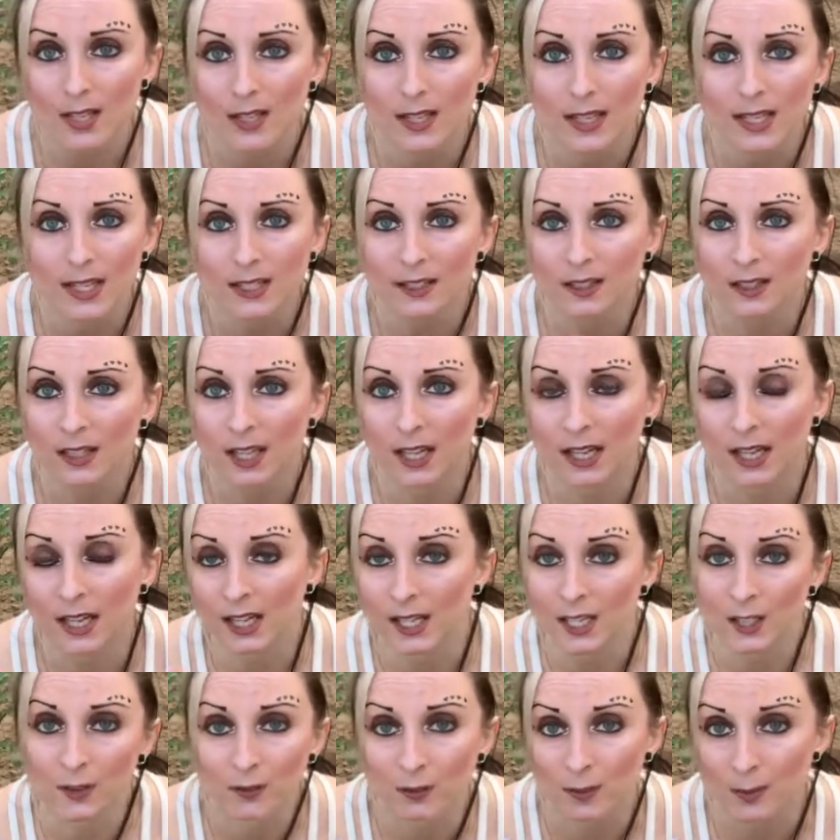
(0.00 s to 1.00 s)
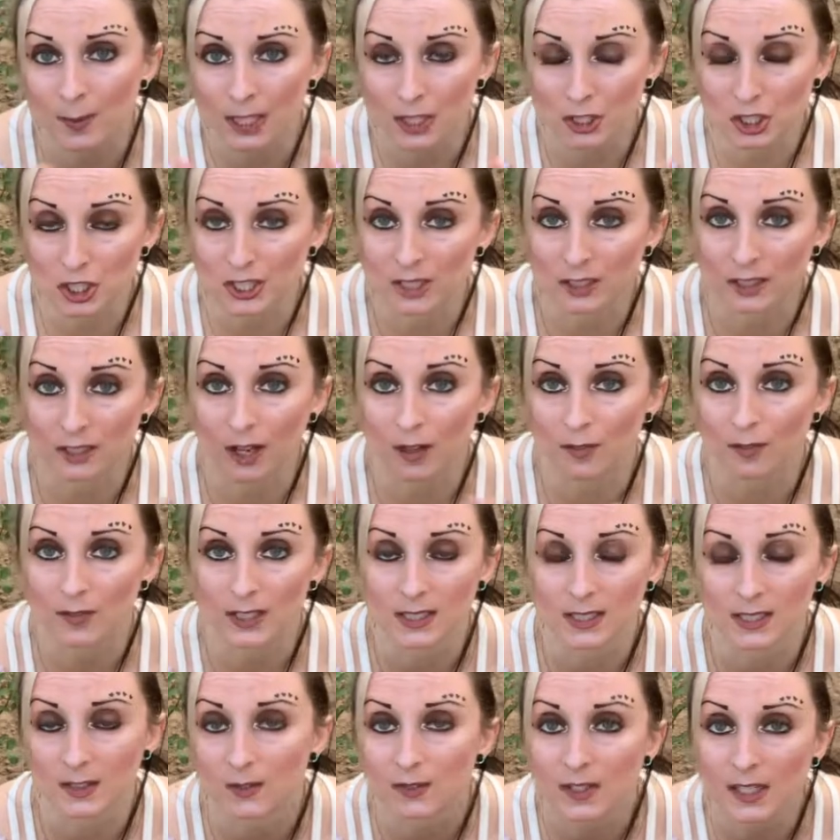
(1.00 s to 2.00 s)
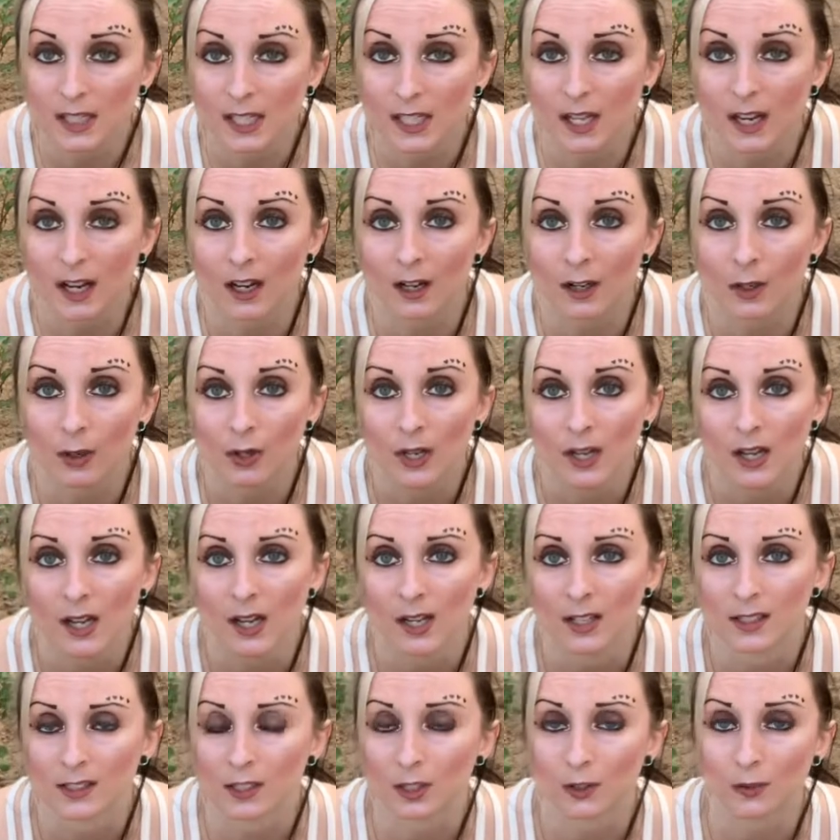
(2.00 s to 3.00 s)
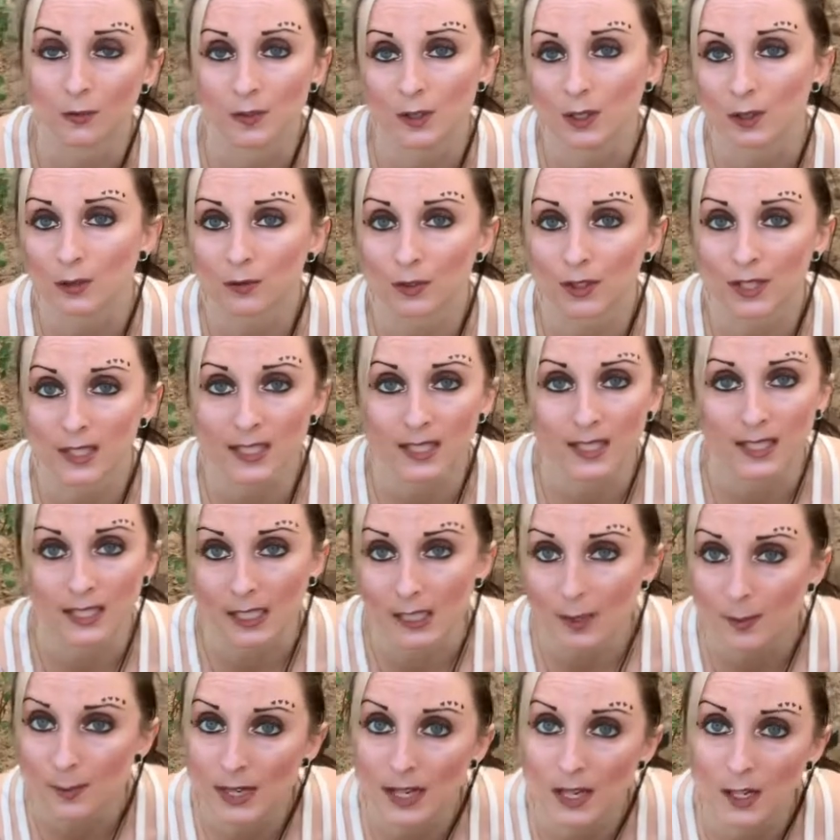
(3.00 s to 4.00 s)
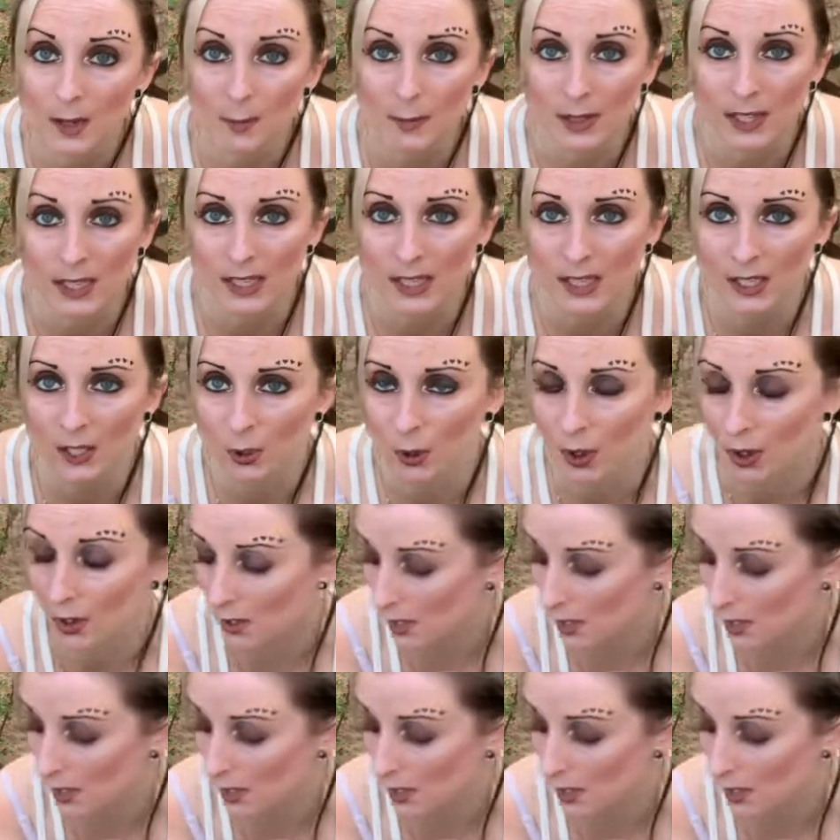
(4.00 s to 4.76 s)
in the information of this video. So feel free to email me, or